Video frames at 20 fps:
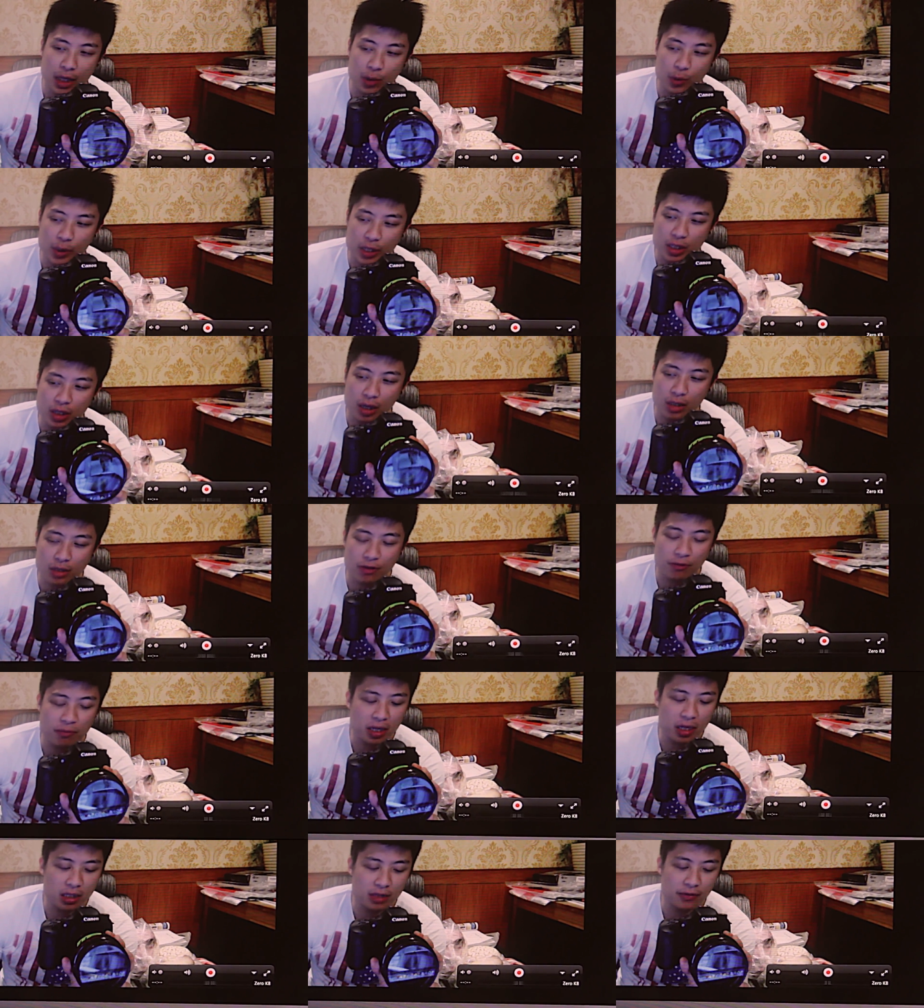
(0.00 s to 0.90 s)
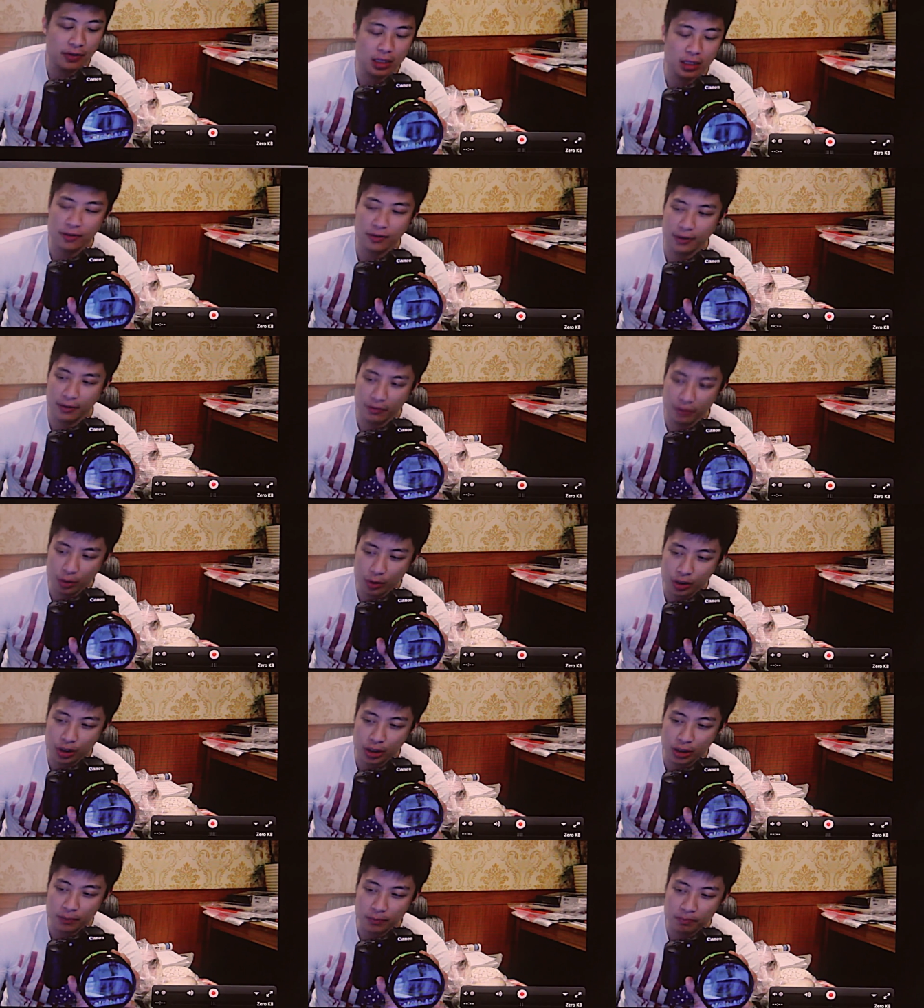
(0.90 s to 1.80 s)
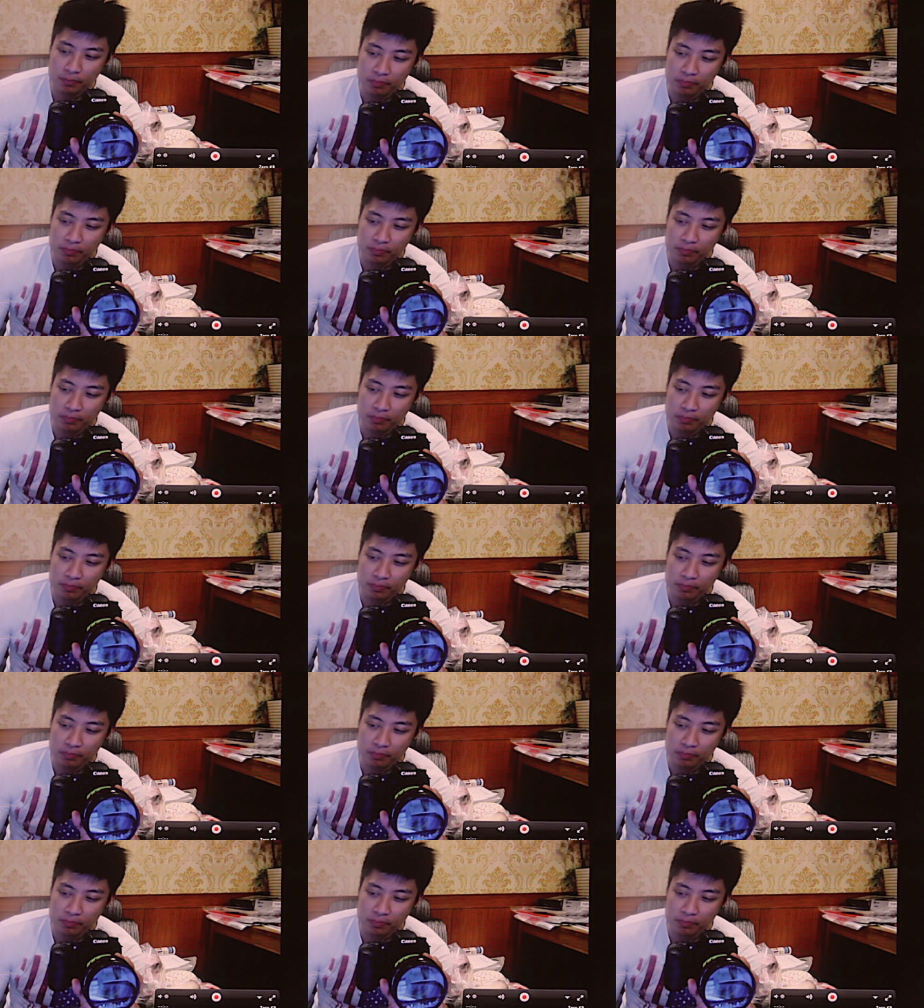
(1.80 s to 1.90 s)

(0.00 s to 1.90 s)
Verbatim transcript: the results of millions of years of evolution.